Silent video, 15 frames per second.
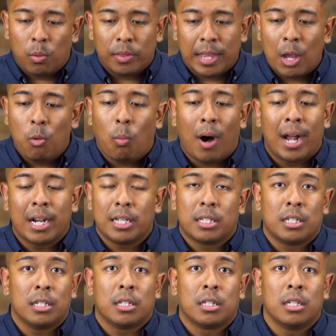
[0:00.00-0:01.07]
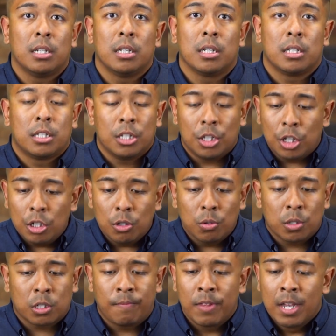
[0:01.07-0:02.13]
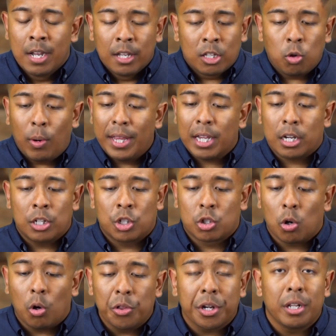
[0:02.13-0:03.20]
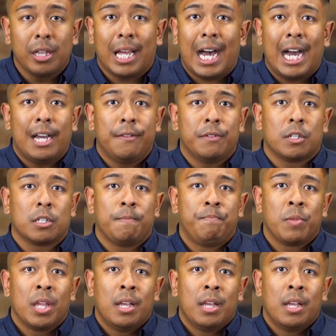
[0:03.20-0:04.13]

they wanted to, to, to use, to a way to control their lives,